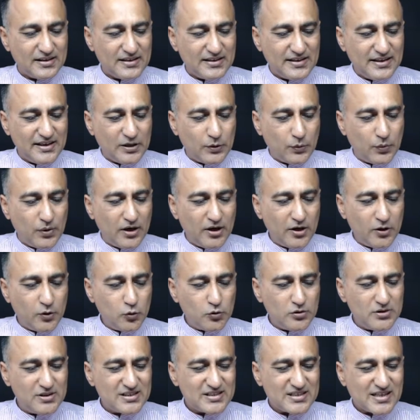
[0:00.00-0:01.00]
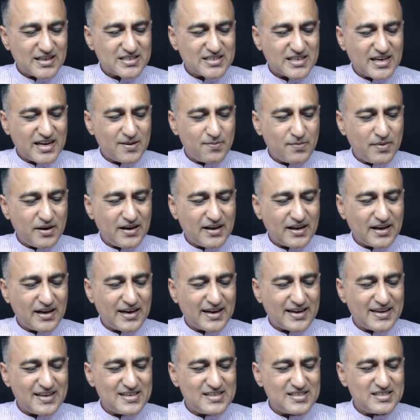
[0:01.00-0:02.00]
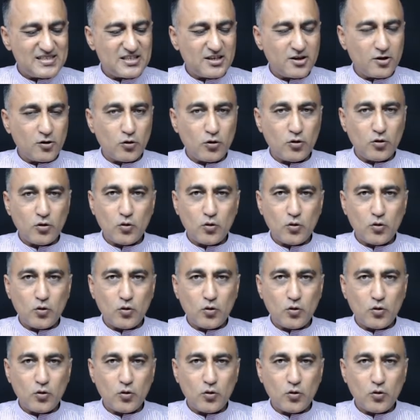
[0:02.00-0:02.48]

it will do this assignment i is 0